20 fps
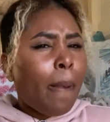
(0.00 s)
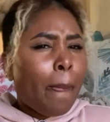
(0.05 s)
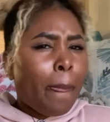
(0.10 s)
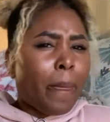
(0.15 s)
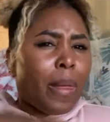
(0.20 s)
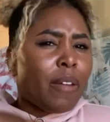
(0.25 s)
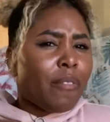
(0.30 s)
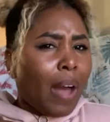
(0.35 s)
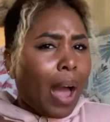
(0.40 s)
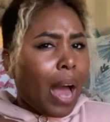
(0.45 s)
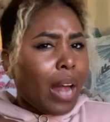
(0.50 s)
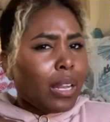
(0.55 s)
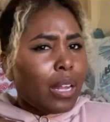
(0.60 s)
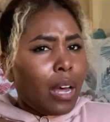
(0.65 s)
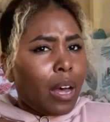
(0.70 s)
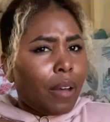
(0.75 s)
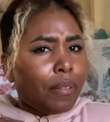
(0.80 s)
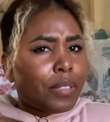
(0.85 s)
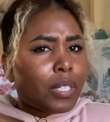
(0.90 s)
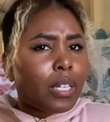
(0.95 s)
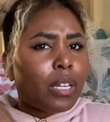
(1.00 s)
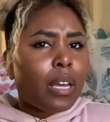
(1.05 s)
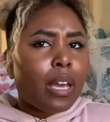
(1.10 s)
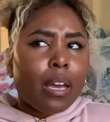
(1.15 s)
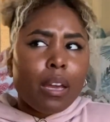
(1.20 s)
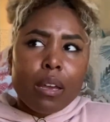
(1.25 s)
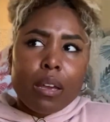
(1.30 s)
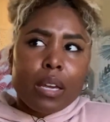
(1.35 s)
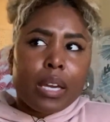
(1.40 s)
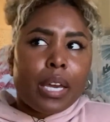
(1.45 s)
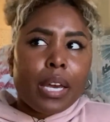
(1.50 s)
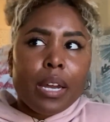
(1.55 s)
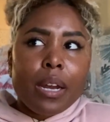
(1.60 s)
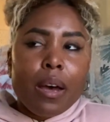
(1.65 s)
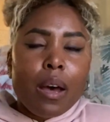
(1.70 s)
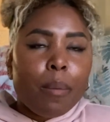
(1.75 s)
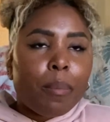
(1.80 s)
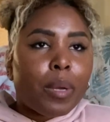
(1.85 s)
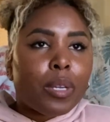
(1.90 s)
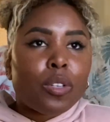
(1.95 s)
if I love to get
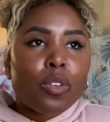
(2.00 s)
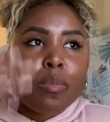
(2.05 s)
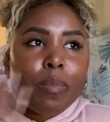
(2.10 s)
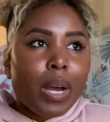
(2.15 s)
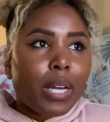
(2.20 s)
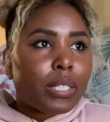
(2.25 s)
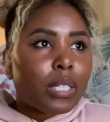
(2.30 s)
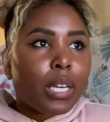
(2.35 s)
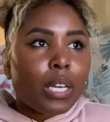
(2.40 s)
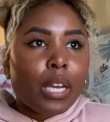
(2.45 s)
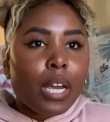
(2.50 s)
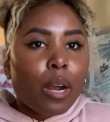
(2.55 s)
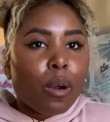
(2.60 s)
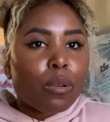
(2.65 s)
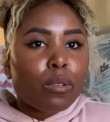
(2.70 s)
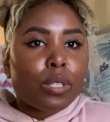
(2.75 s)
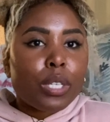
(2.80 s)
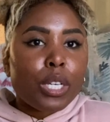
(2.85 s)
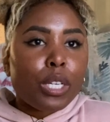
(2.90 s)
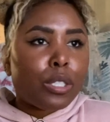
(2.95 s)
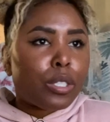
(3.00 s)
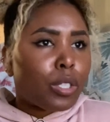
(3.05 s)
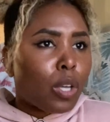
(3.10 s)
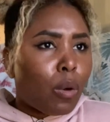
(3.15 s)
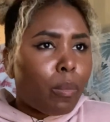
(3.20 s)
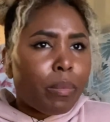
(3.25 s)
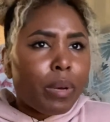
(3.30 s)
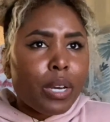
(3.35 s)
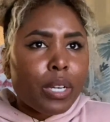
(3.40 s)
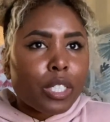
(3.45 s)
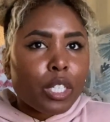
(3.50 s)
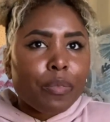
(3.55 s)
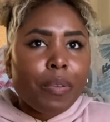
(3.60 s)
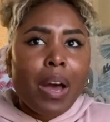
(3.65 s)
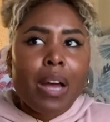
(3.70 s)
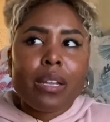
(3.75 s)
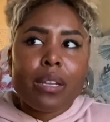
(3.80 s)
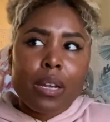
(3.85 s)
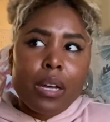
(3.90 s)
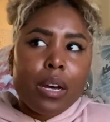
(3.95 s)
up and do my skincare routine so much, if
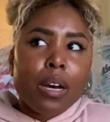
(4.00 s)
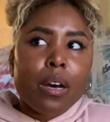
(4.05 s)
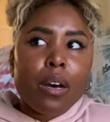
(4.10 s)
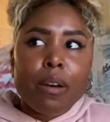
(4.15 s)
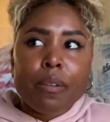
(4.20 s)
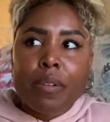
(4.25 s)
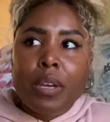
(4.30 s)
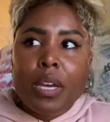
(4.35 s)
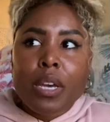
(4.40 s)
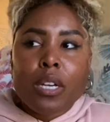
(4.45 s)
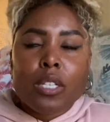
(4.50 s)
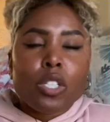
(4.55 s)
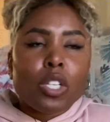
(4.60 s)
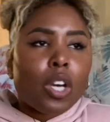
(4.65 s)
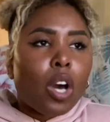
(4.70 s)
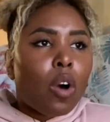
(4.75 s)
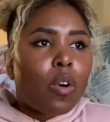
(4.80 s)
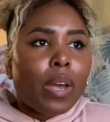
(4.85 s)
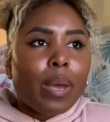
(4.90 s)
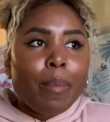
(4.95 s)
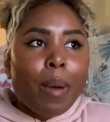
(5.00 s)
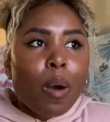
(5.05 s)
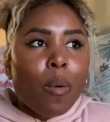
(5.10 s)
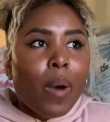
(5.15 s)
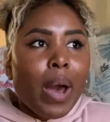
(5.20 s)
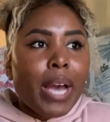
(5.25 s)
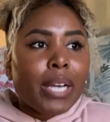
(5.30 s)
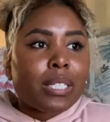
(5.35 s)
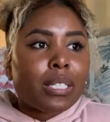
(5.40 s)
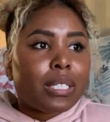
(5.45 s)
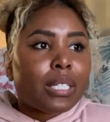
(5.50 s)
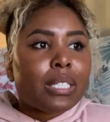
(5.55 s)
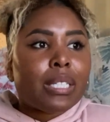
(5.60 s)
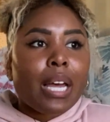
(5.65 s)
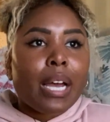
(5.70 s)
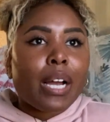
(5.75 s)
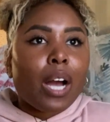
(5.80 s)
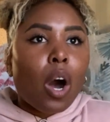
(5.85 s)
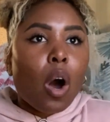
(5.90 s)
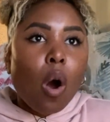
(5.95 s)
I love to go get my waxes. It's
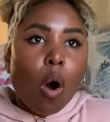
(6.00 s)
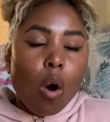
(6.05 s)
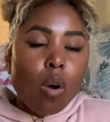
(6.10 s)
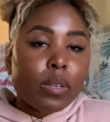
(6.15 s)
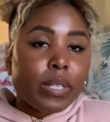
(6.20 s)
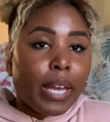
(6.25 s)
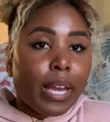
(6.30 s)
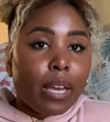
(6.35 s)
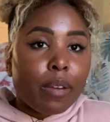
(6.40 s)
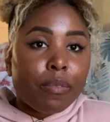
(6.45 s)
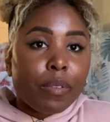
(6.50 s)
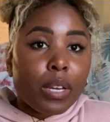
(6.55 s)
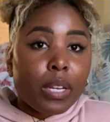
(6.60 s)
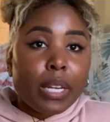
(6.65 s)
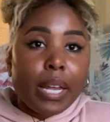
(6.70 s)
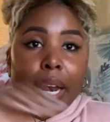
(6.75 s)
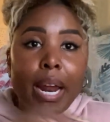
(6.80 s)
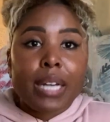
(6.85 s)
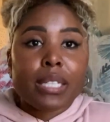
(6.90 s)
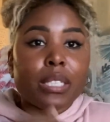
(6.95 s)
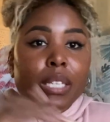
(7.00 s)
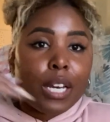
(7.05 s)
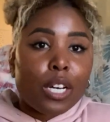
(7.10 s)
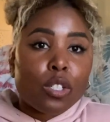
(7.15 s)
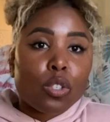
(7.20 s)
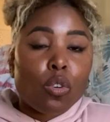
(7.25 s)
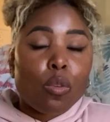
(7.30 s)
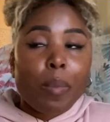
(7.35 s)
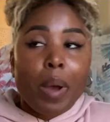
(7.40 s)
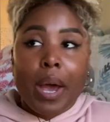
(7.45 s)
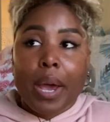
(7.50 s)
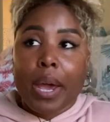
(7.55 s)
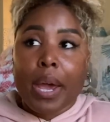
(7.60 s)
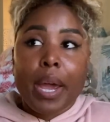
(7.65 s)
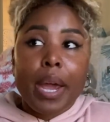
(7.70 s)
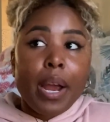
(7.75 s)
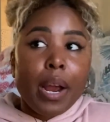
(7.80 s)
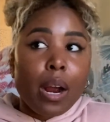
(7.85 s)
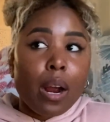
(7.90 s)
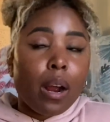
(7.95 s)
like a whole day event that I schedule my
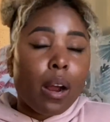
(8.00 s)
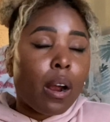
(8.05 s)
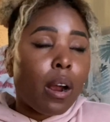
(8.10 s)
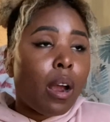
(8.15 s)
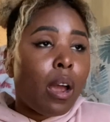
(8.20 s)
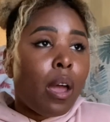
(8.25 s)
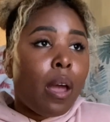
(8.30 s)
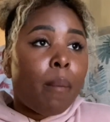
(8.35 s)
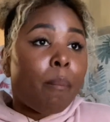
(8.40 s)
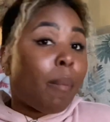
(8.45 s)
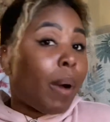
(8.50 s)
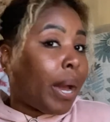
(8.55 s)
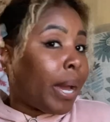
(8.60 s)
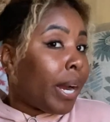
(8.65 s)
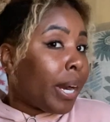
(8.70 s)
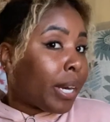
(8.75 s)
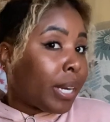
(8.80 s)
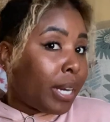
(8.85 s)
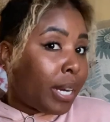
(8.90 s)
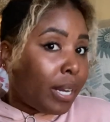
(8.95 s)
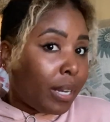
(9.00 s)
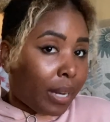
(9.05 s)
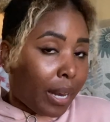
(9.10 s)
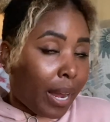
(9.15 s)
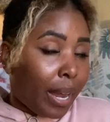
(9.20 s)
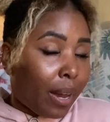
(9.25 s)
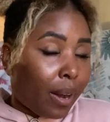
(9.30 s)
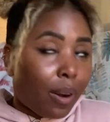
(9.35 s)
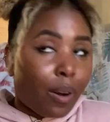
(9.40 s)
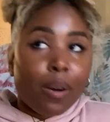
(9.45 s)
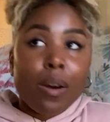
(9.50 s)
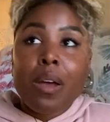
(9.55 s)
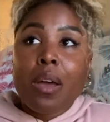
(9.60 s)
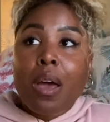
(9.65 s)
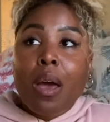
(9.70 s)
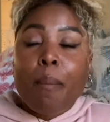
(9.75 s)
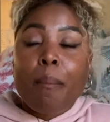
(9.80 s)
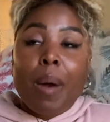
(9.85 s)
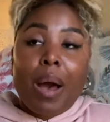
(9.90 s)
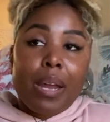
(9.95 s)
hair, my haircut now,
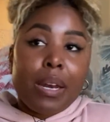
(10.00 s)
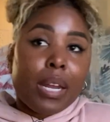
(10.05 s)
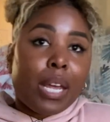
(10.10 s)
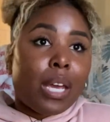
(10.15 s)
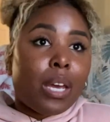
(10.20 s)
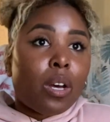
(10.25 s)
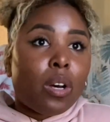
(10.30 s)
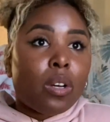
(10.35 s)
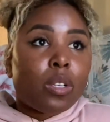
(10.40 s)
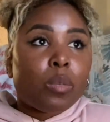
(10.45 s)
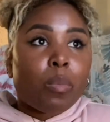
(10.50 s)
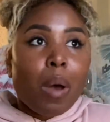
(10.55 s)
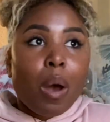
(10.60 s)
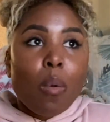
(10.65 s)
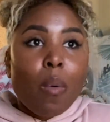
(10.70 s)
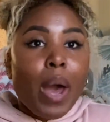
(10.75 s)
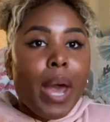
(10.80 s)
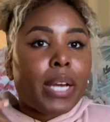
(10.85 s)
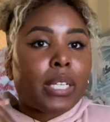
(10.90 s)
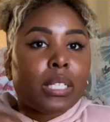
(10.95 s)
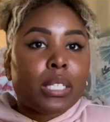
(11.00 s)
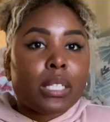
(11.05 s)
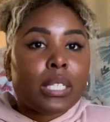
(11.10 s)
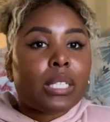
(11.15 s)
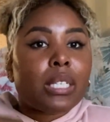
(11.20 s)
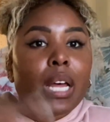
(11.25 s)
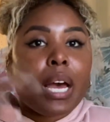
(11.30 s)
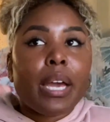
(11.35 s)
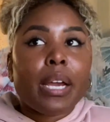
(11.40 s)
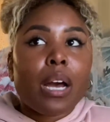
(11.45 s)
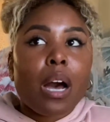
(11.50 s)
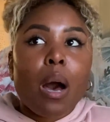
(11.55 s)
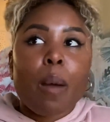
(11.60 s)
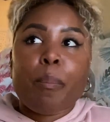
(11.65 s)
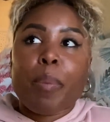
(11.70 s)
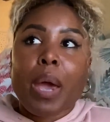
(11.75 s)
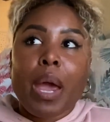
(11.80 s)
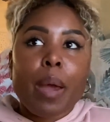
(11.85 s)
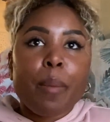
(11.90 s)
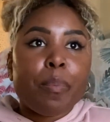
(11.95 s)
my nails, my waxes. It's like a
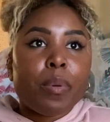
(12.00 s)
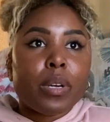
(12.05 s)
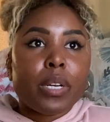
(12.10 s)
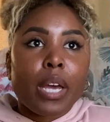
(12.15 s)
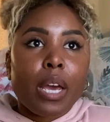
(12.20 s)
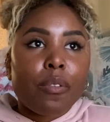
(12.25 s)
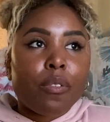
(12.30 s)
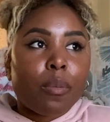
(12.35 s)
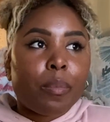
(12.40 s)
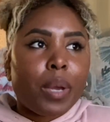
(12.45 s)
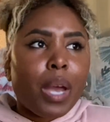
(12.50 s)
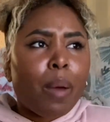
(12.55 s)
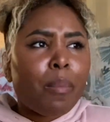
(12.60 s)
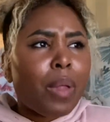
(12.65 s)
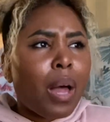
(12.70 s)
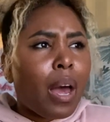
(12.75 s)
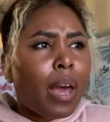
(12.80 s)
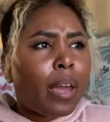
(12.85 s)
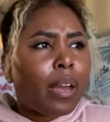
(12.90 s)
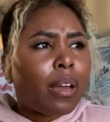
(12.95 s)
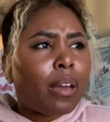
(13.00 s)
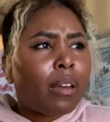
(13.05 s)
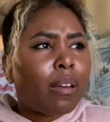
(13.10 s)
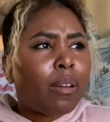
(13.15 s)
pamper day for me. I'm like,